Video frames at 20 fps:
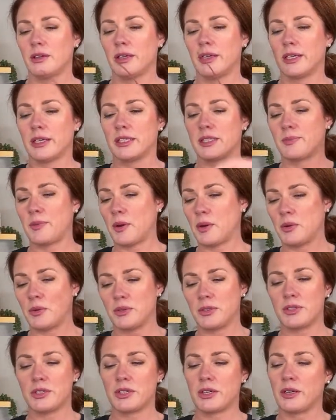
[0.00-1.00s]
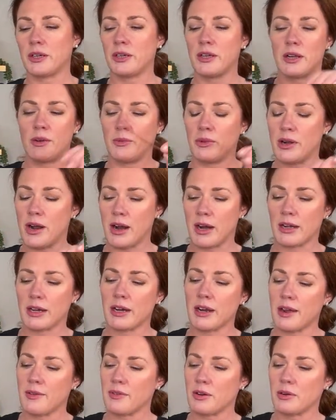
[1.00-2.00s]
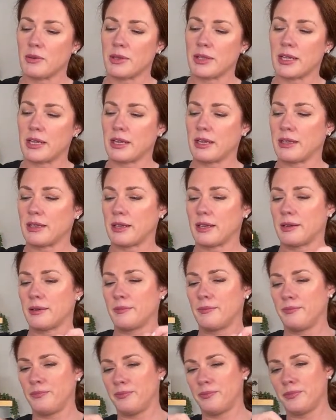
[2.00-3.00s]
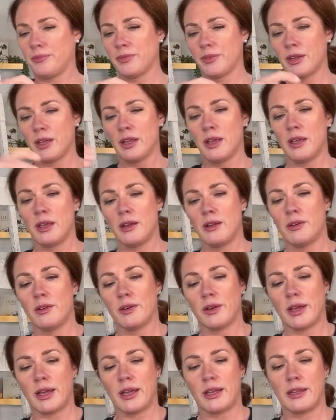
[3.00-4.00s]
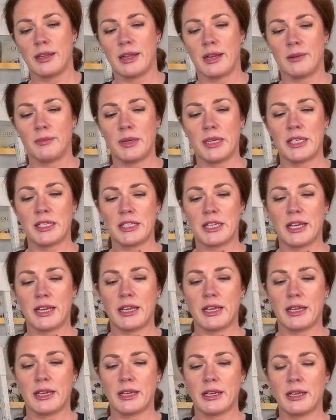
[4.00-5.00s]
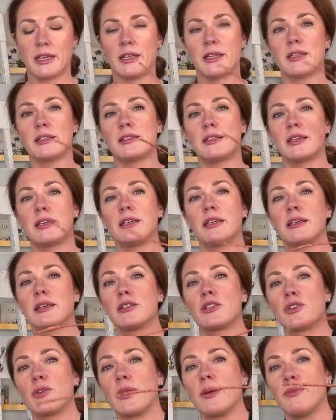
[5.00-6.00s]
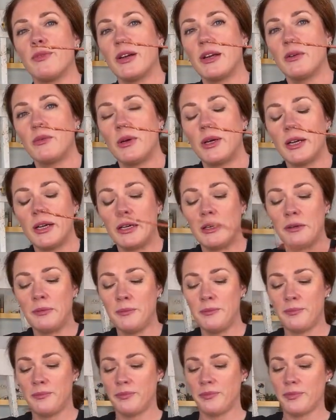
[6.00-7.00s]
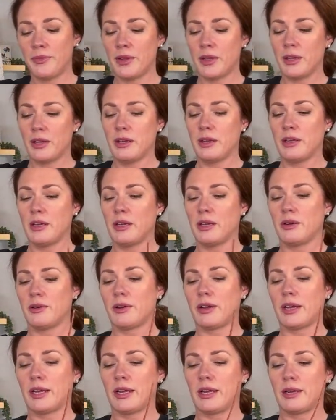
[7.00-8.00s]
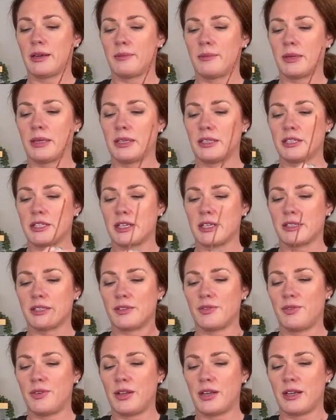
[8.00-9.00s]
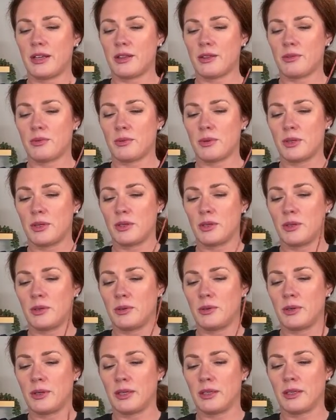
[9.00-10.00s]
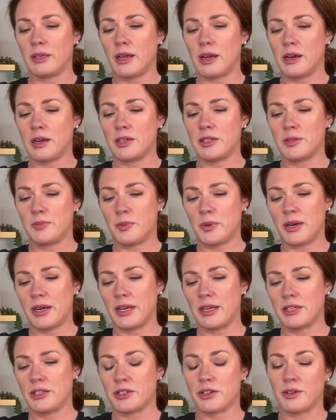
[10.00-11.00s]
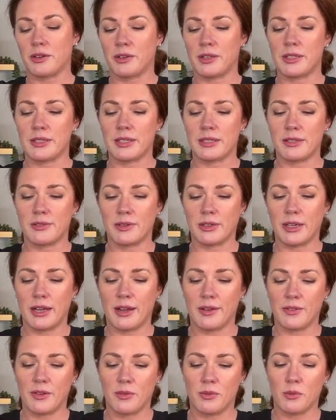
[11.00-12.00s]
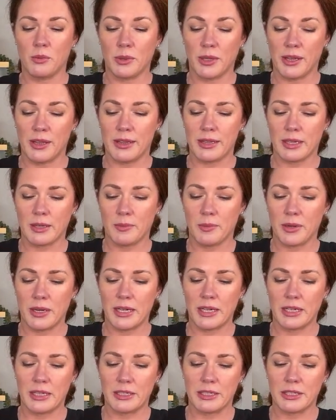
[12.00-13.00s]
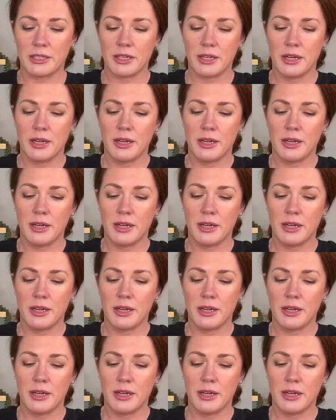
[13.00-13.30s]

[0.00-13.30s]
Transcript: exposed, and we're not gonna cover it with anything. Okay, then I'm gonna take, this is grapevine wire. Okay, and I'm gonna just feed it through a large branch, or this doesn't really have a real thick branch.